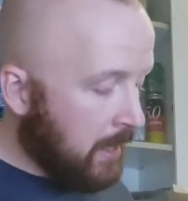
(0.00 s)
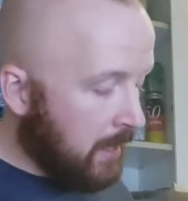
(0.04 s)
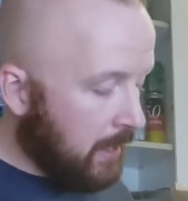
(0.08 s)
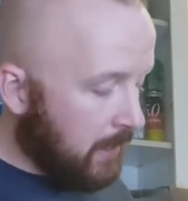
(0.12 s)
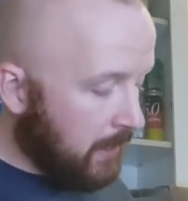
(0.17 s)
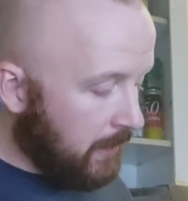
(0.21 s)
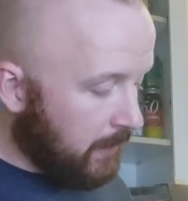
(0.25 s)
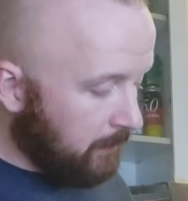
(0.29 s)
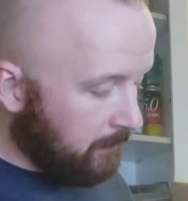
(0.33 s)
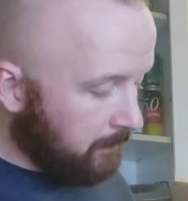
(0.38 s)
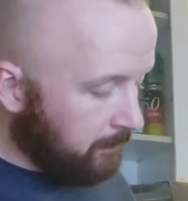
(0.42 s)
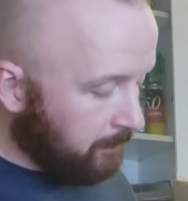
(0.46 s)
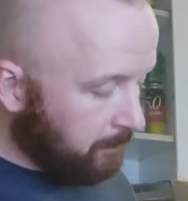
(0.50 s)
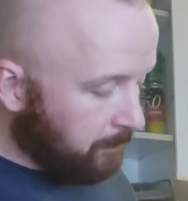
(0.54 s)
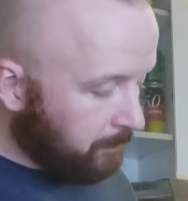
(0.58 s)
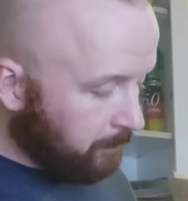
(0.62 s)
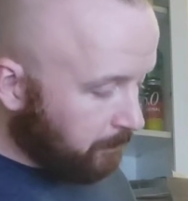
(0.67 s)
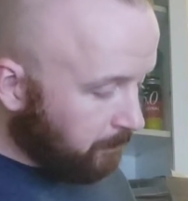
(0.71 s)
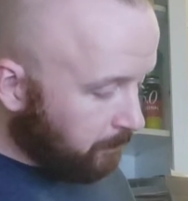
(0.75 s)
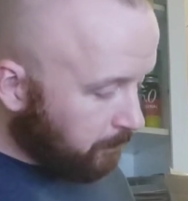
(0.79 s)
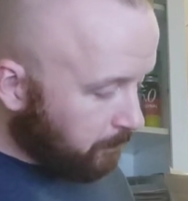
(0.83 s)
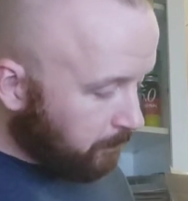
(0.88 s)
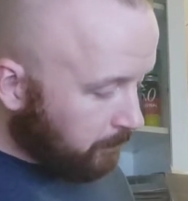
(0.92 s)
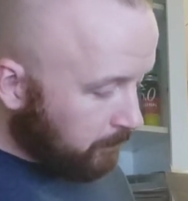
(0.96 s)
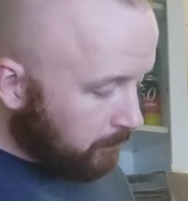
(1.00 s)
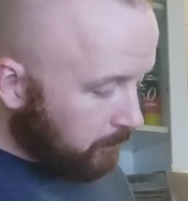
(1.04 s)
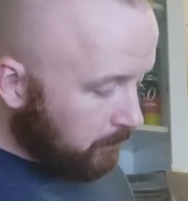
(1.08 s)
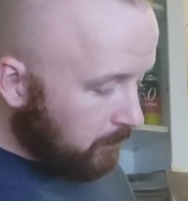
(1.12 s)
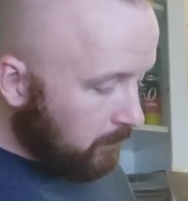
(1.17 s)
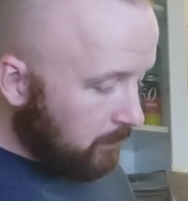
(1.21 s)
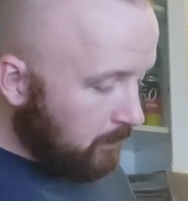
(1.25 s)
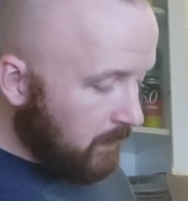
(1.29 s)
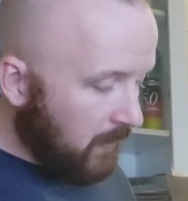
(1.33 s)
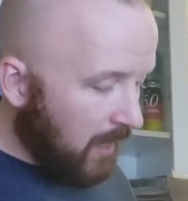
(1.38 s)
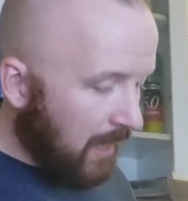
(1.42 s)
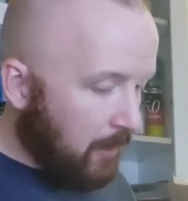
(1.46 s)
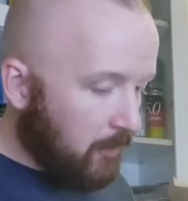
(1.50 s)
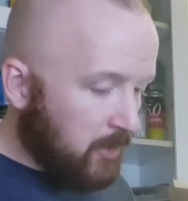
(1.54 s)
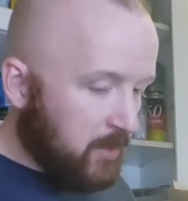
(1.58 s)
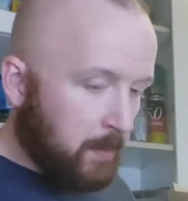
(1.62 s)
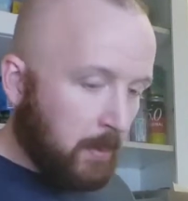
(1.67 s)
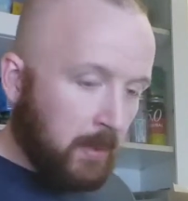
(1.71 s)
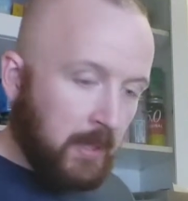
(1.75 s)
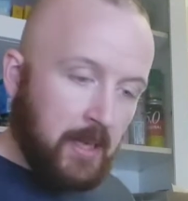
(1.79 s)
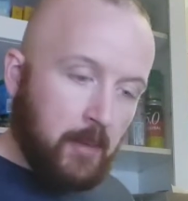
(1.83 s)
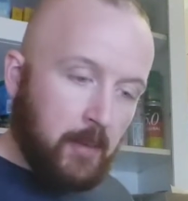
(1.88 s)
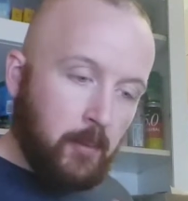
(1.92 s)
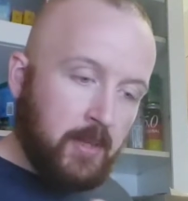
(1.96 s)
I was
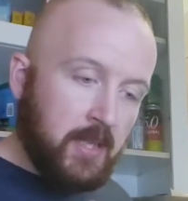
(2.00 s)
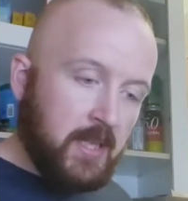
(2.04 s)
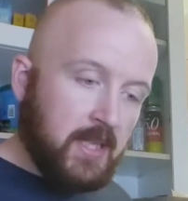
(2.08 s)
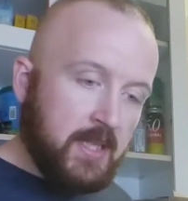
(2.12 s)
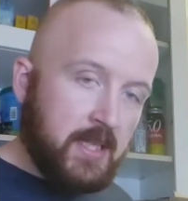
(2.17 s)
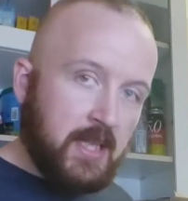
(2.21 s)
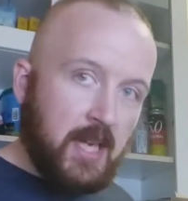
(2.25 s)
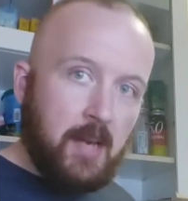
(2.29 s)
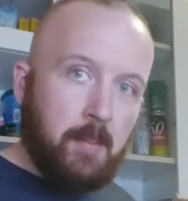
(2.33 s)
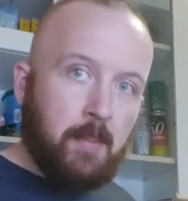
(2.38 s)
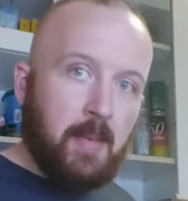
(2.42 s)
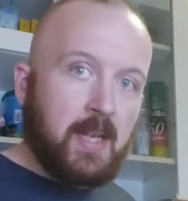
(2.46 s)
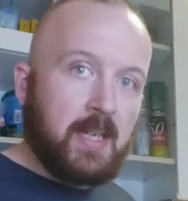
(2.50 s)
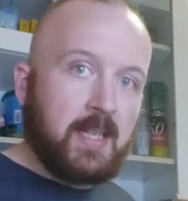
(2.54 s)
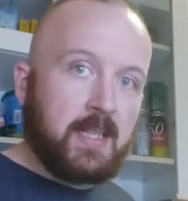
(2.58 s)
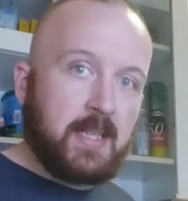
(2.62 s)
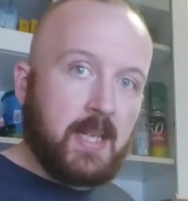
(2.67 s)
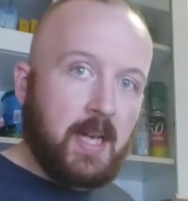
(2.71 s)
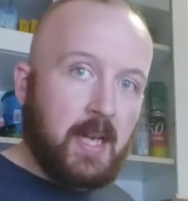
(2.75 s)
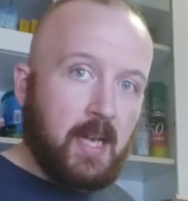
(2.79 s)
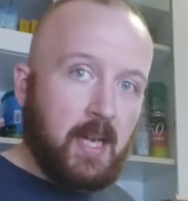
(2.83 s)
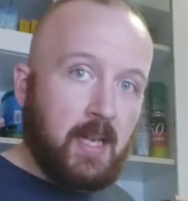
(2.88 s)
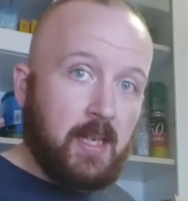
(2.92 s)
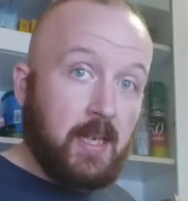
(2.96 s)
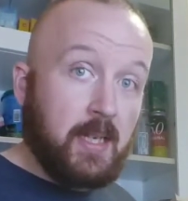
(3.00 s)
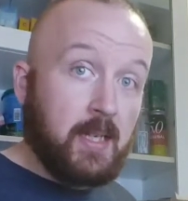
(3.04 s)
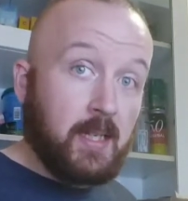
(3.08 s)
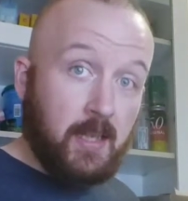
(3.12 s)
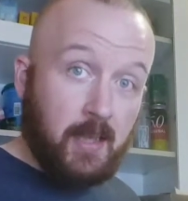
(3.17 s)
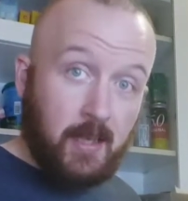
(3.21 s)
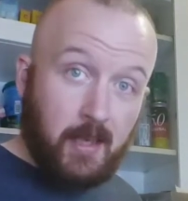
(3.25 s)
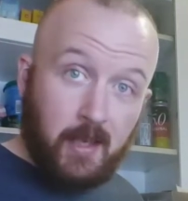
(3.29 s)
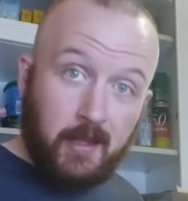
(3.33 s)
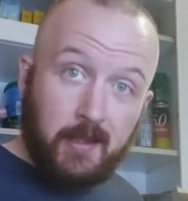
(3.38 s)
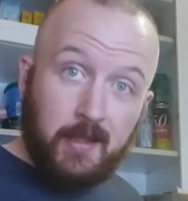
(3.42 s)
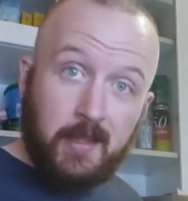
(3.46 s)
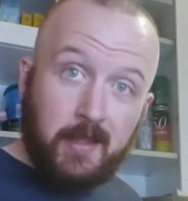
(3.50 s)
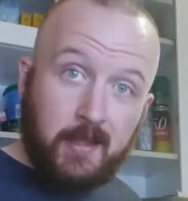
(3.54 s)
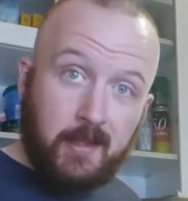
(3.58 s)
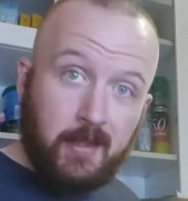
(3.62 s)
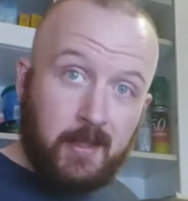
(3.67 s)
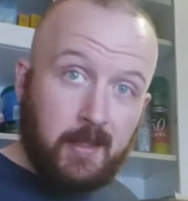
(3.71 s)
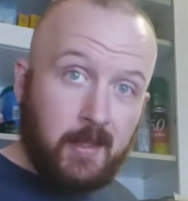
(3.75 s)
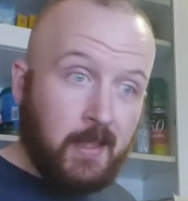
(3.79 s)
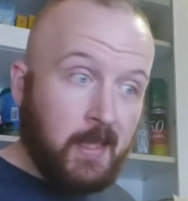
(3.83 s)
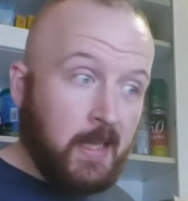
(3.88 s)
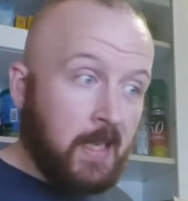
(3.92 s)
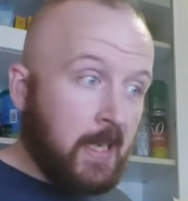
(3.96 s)
playing with it side by side, and
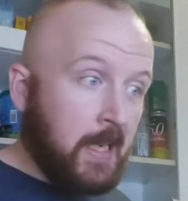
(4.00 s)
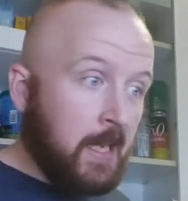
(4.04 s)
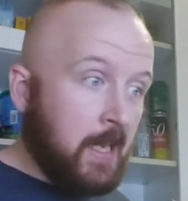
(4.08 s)
honestly,